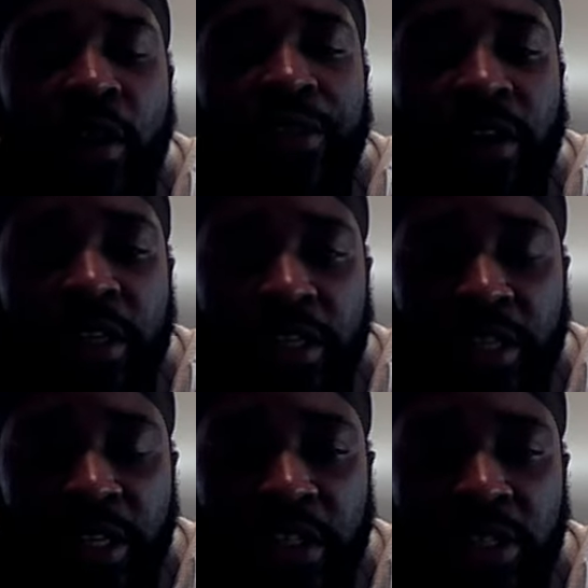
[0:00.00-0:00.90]
the
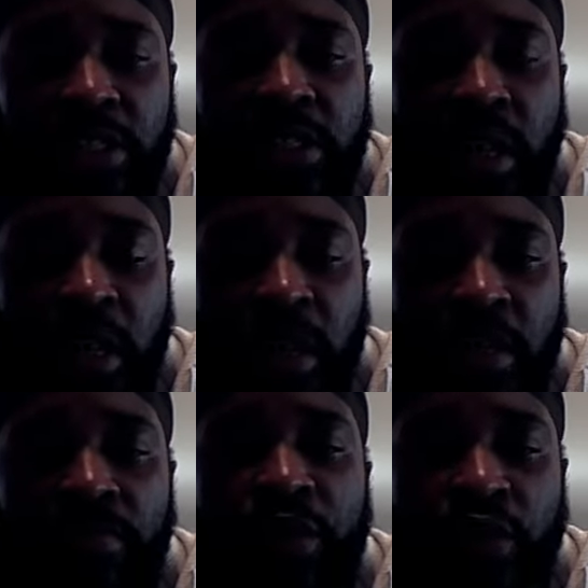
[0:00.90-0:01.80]
conditions
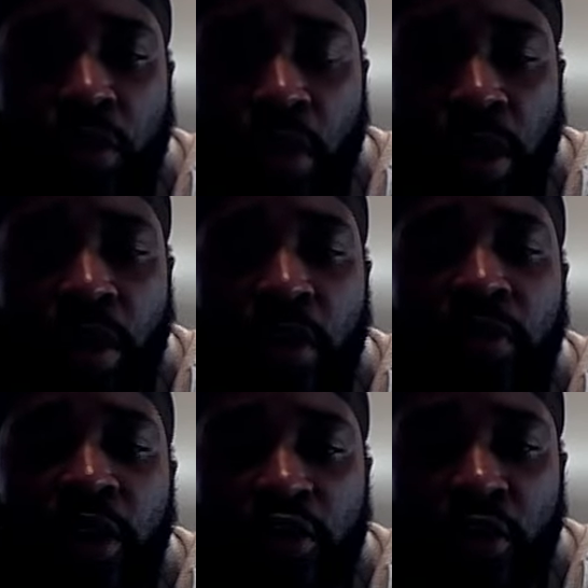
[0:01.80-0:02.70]
of the 12
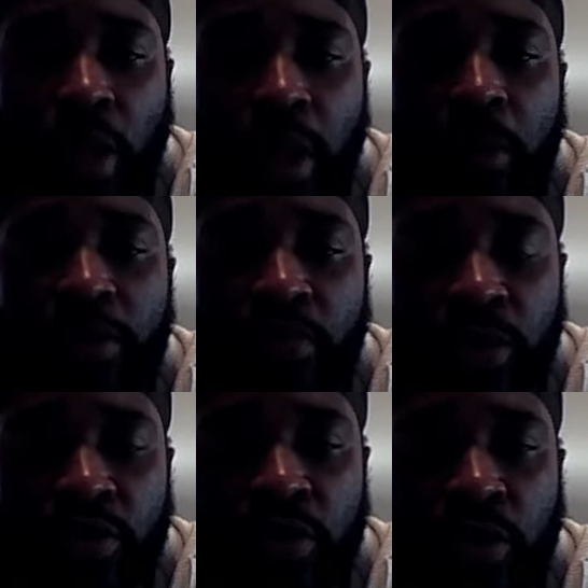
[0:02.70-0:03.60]
tribes of
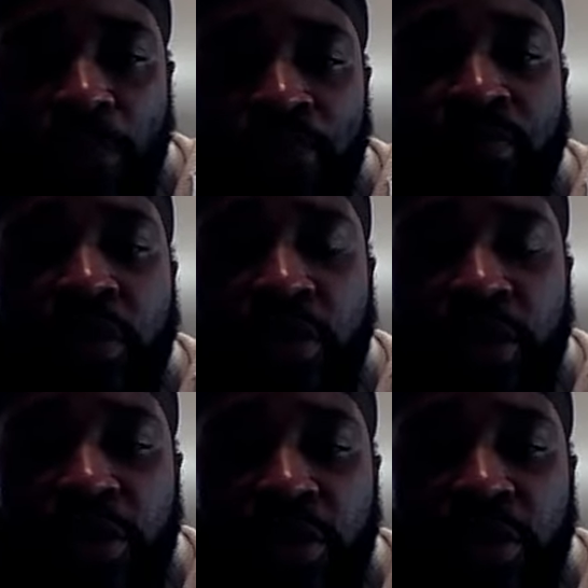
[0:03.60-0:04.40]
Israel. This is